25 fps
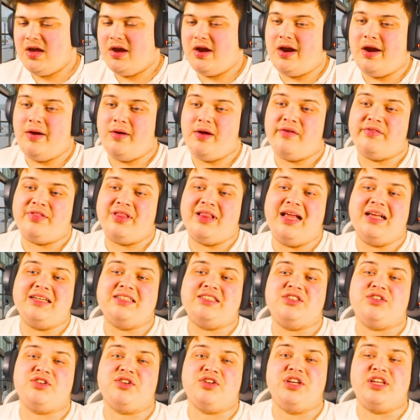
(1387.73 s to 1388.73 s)
we have the last
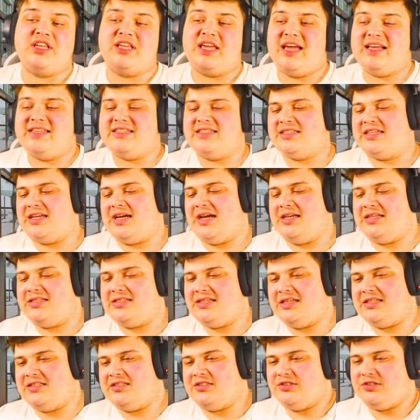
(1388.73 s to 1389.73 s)
three cases, guys.
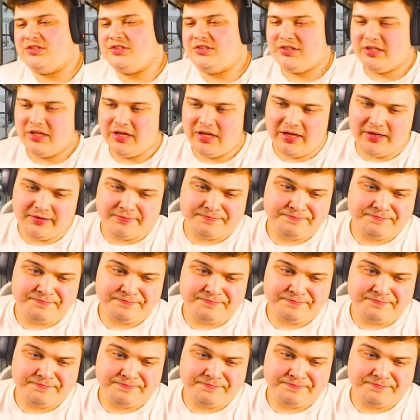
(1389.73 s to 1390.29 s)
Let's just uh,